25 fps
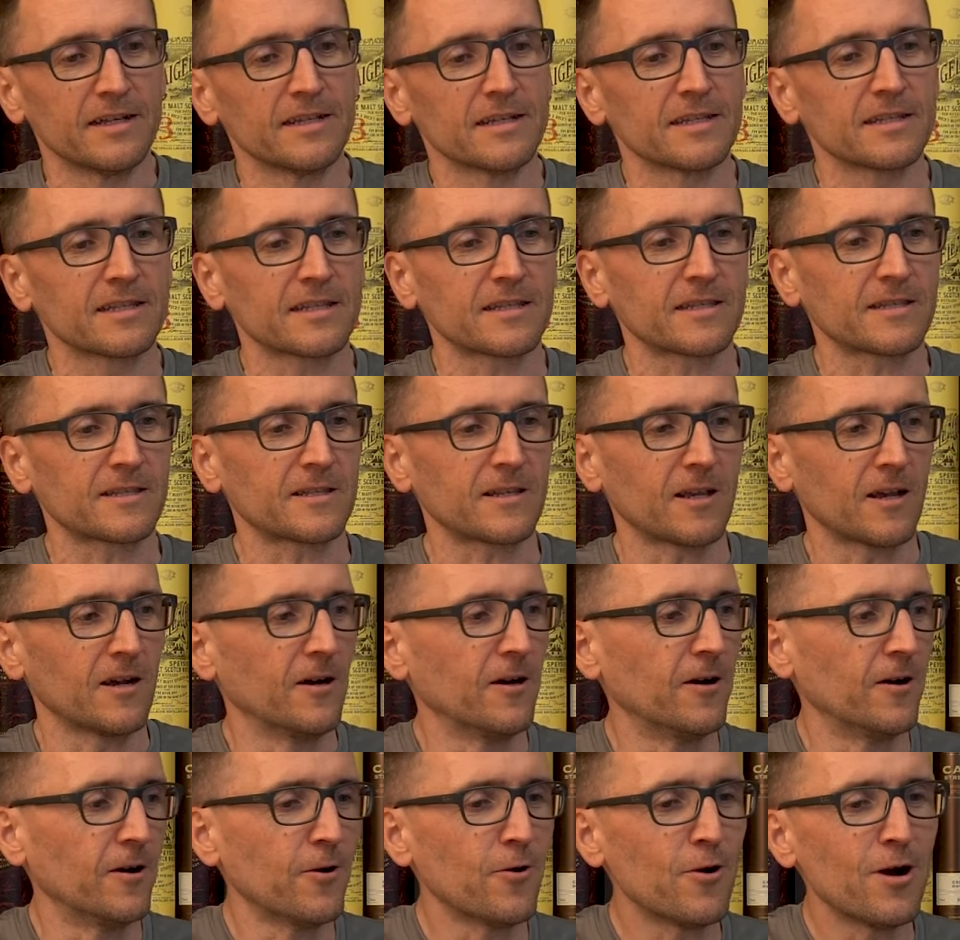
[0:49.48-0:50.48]

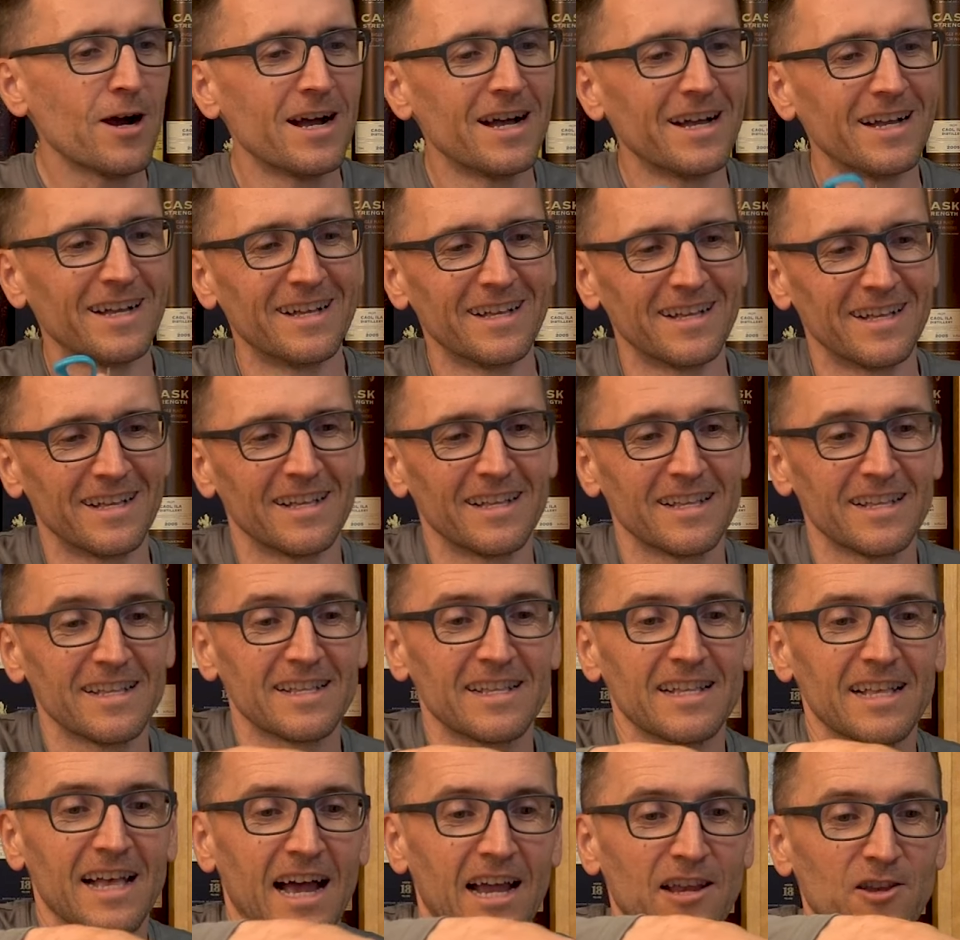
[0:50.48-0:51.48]
So,
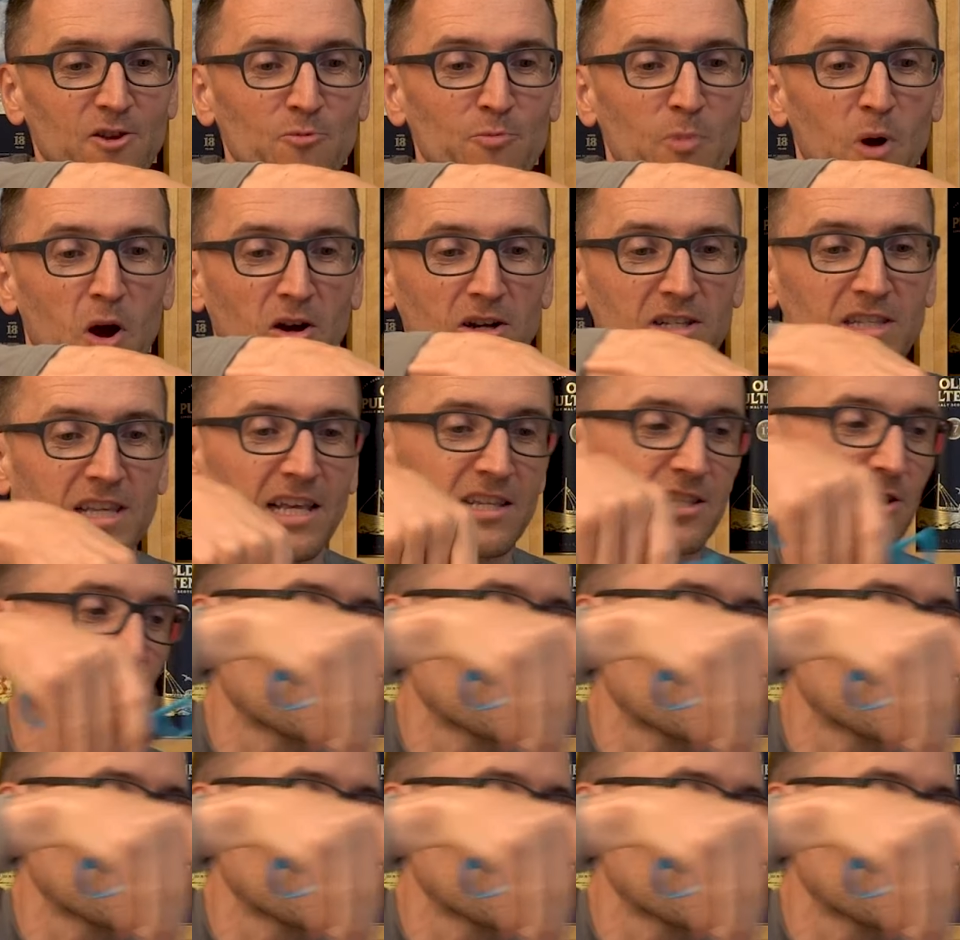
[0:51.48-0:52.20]
a new box has